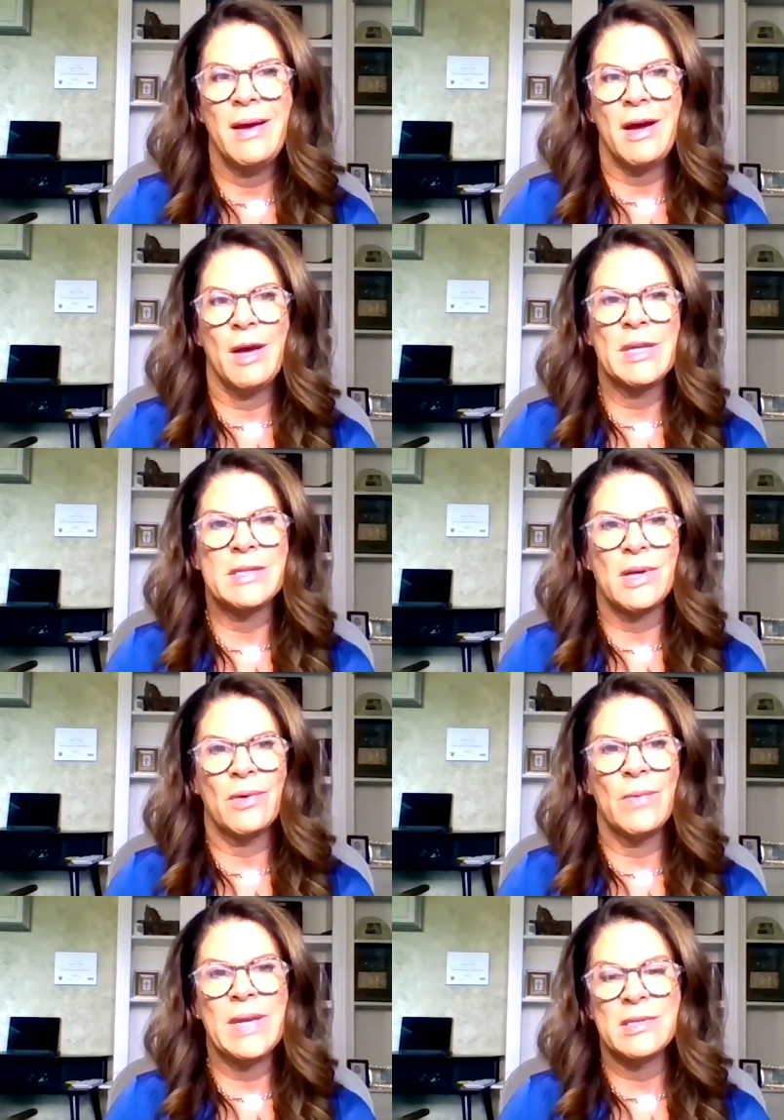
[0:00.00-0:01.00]
Um, it's
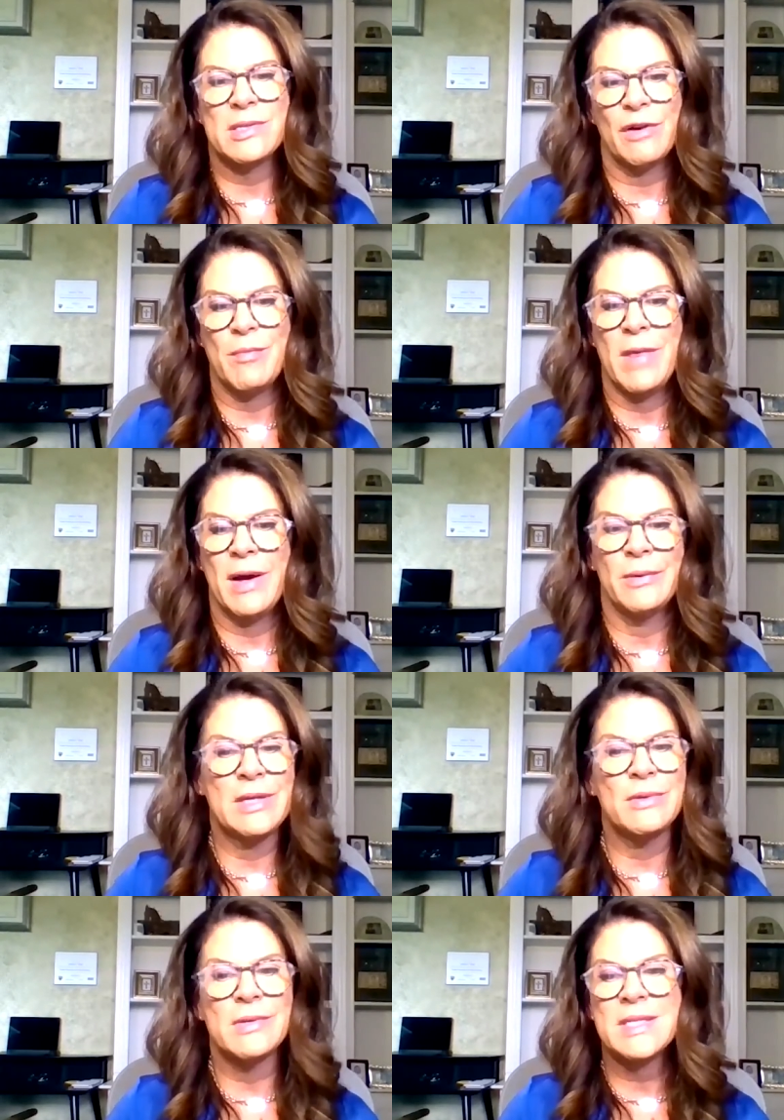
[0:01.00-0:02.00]
our We Serve motto,
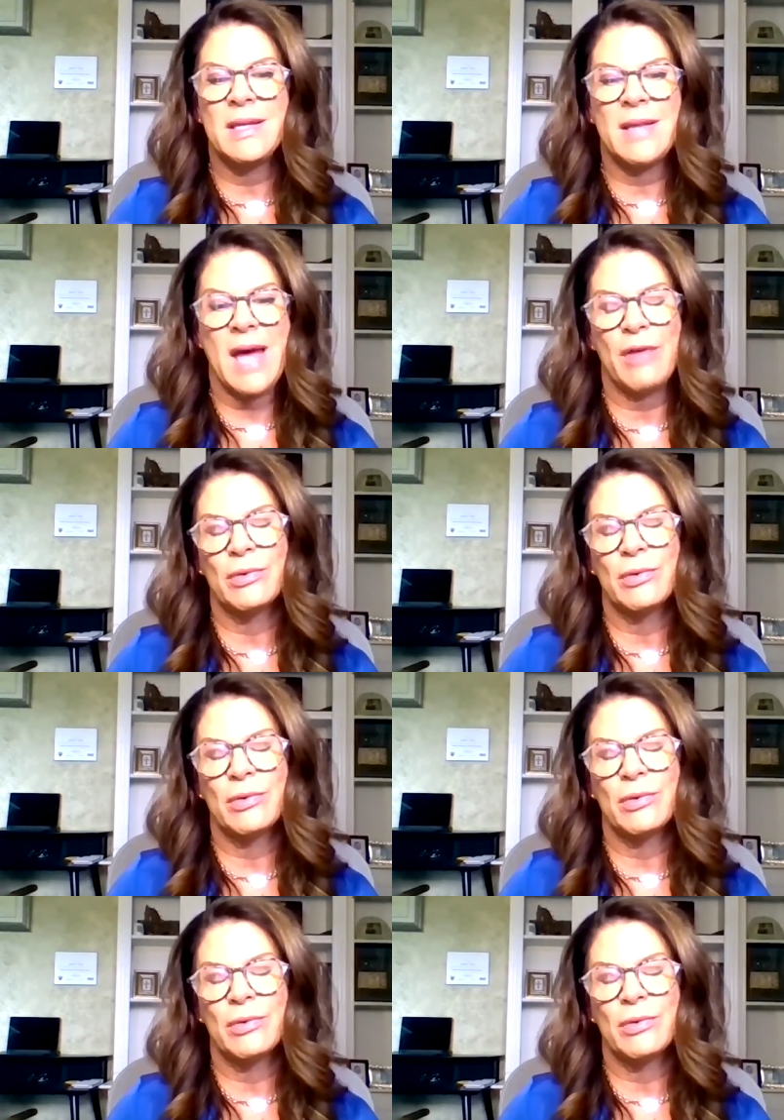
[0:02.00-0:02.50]
and you'll see that